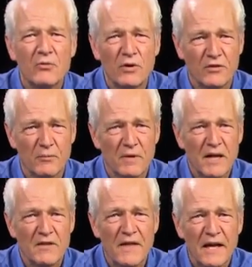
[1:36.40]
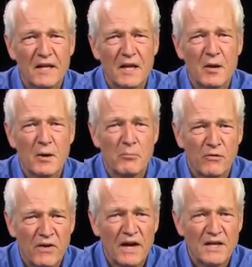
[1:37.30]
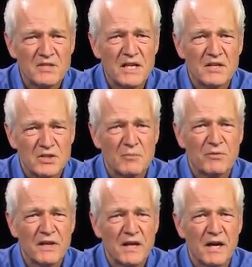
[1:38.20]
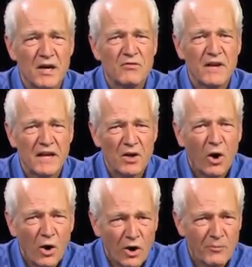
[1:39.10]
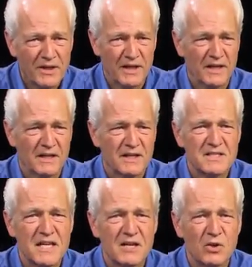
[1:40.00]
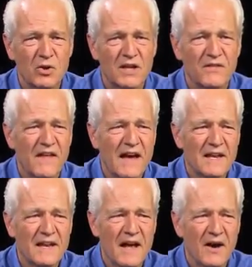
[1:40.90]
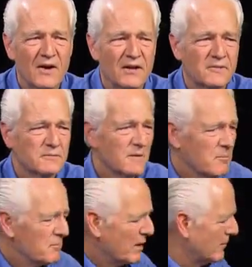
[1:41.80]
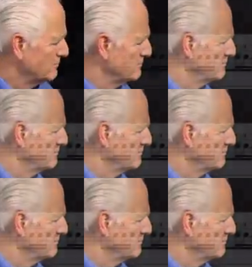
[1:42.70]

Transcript: rhythm that provides something of a harmony. Let's take a look at that now. Bum.